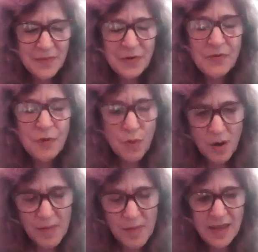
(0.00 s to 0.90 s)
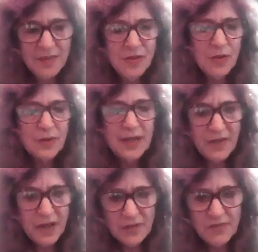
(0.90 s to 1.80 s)
perform in their
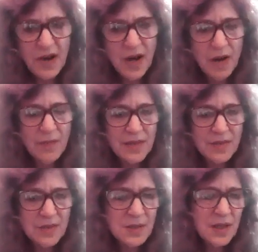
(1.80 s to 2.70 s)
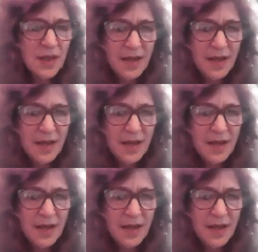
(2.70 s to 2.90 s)
living environments,